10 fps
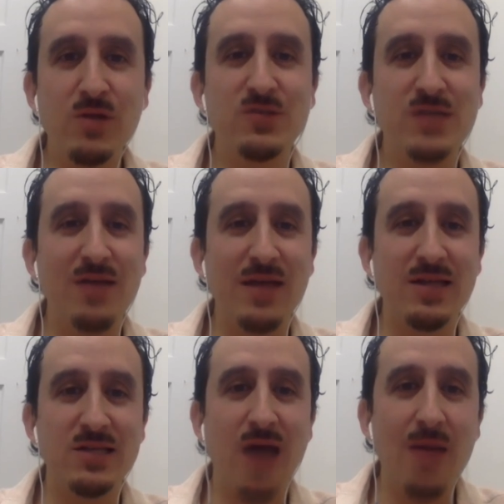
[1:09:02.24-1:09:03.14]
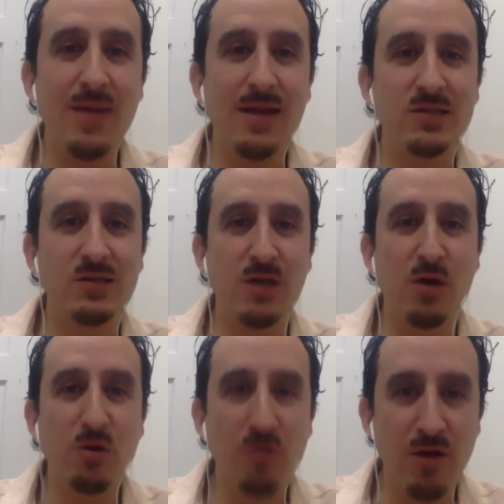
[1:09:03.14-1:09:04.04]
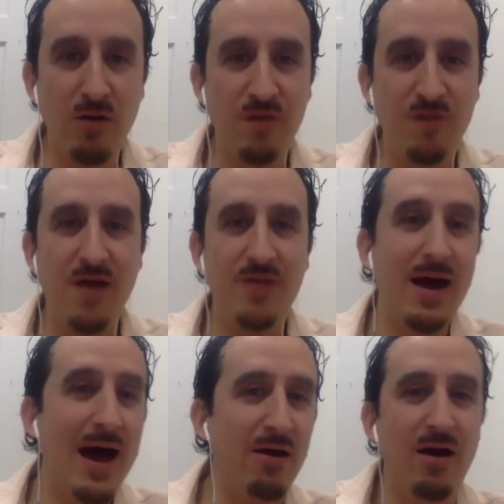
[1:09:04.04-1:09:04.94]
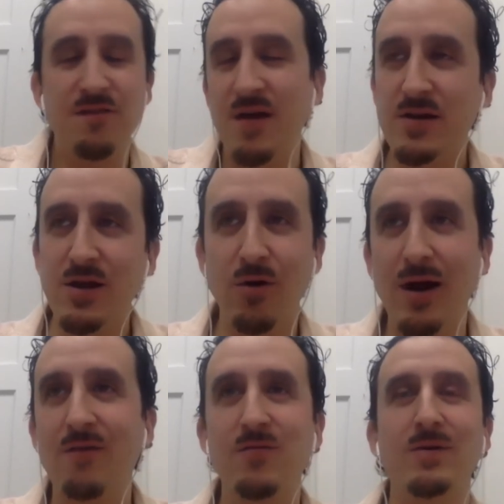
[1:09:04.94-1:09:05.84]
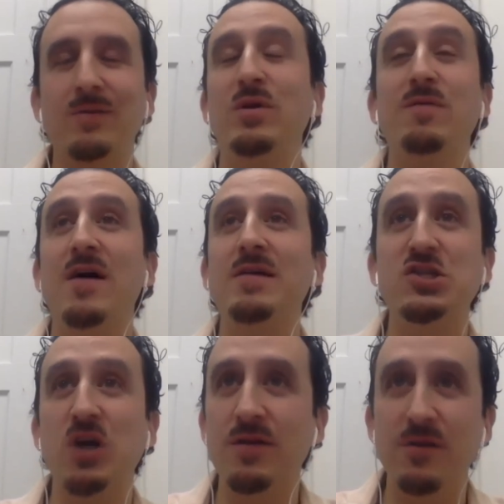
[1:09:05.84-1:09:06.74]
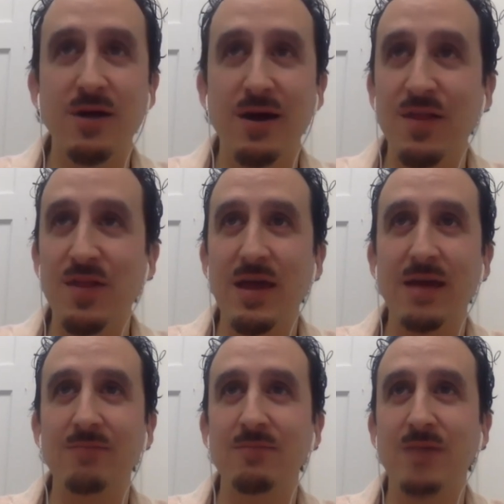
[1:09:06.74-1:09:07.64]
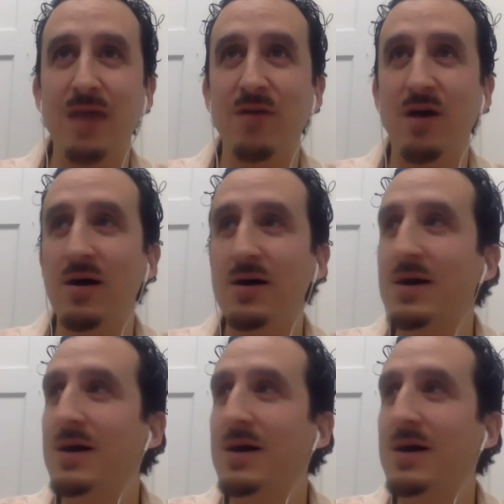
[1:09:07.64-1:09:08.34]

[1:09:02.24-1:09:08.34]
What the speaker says: you said like the timing is, you literally found the guy, or I found you, or however we found each other kind of thing, and gave a hug.